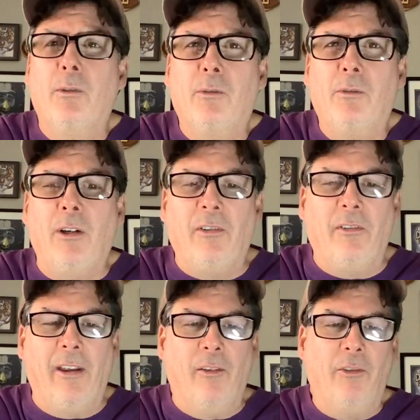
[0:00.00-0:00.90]
crazy
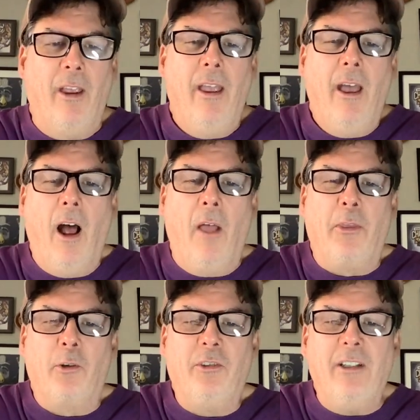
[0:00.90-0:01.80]
sounds.
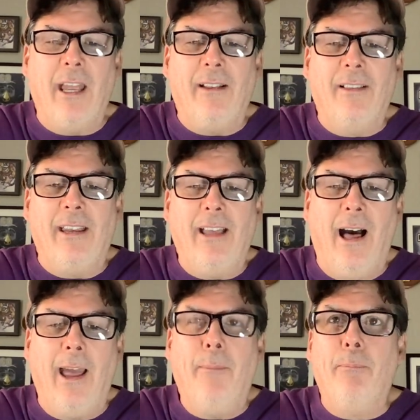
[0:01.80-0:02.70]
13-8
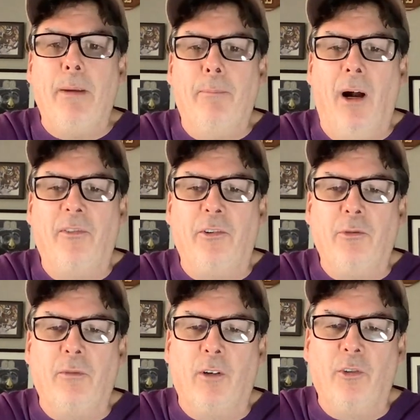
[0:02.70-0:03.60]
Lehigh beat Boston
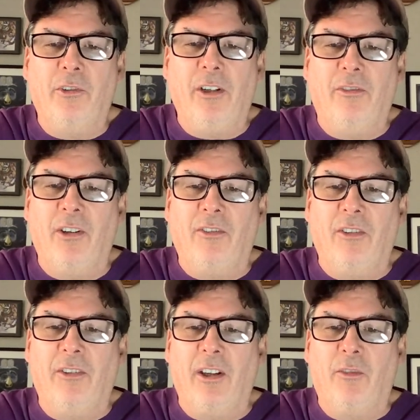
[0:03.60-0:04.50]
University
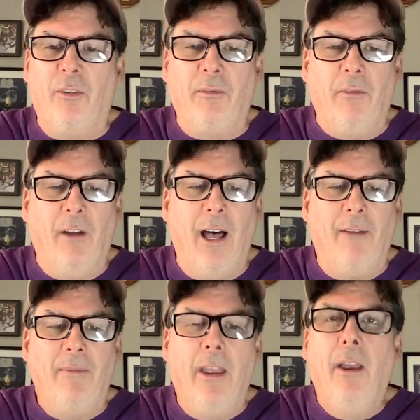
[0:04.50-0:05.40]

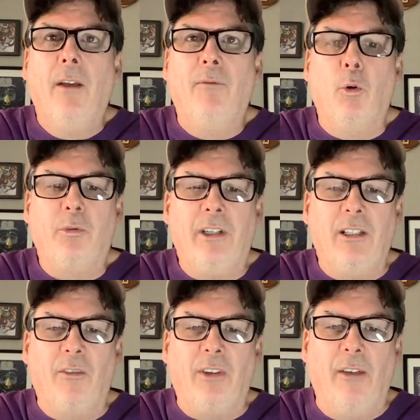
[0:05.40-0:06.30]
66-55.
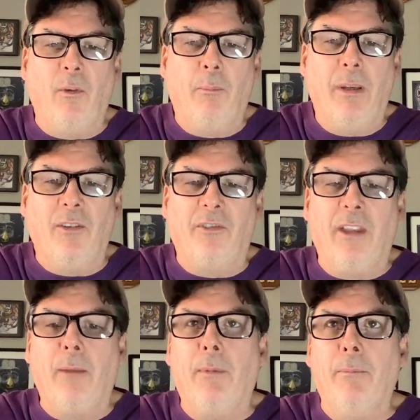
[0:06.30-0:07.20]
14-7, Penn
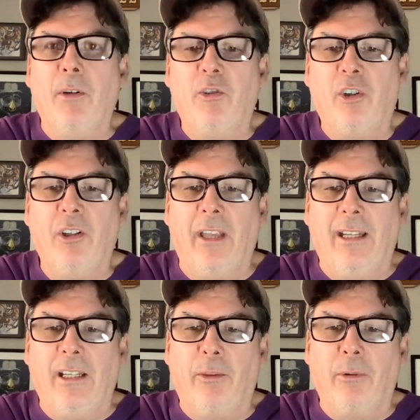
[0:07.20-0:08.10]
State beat Michigan
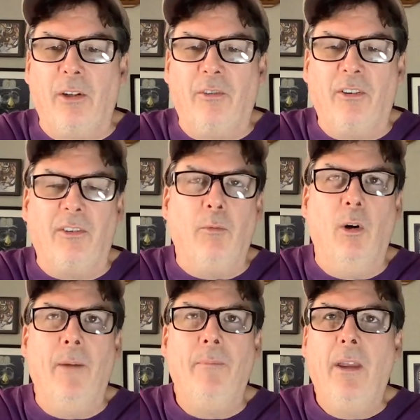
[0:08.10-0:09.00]

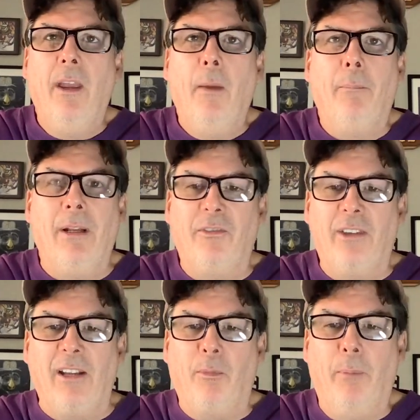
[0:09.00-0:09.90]
83-61. Penn
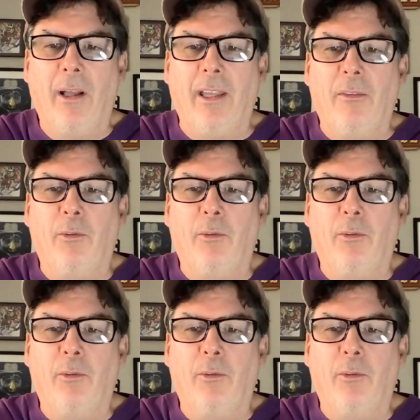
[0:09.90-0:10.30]
State's Puckett,